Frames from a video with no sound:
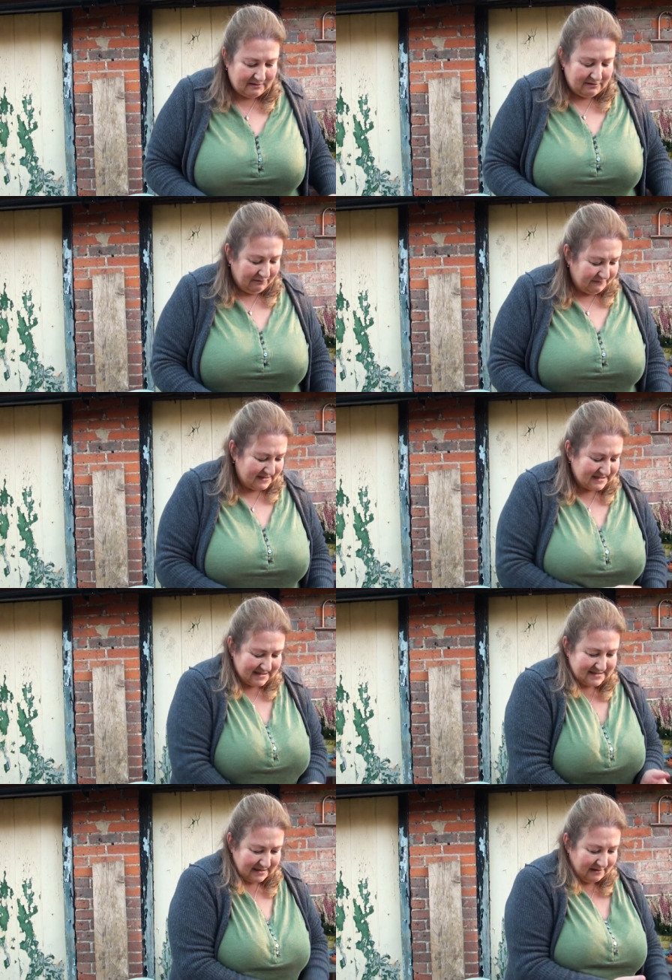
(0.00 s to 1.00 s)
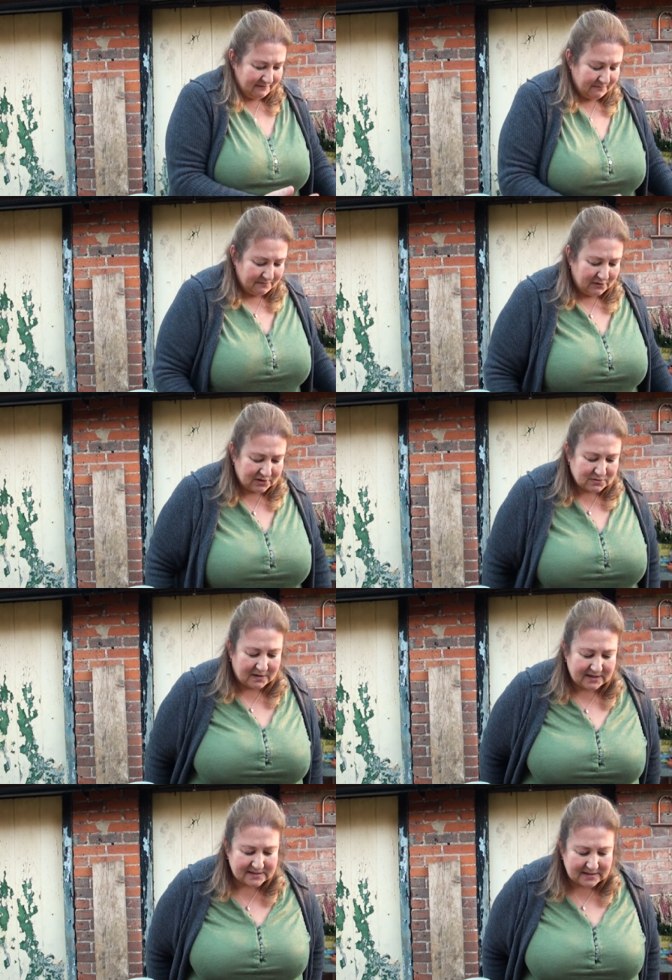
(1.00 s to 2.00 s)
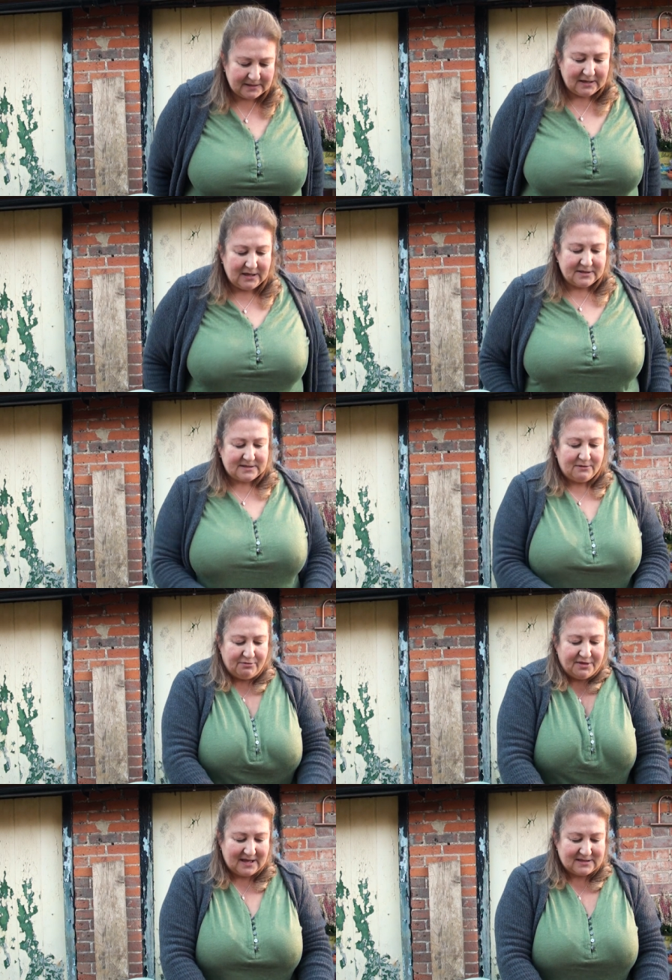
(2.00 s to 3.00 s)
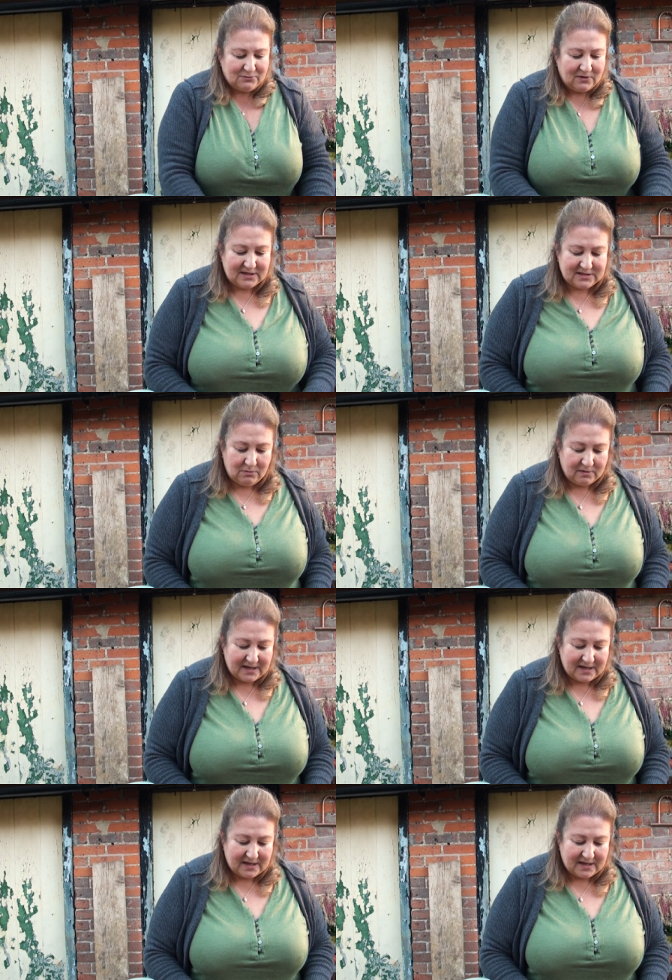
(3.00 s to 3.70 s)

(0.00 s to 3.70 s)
not fantastic looks wise so that's what I do with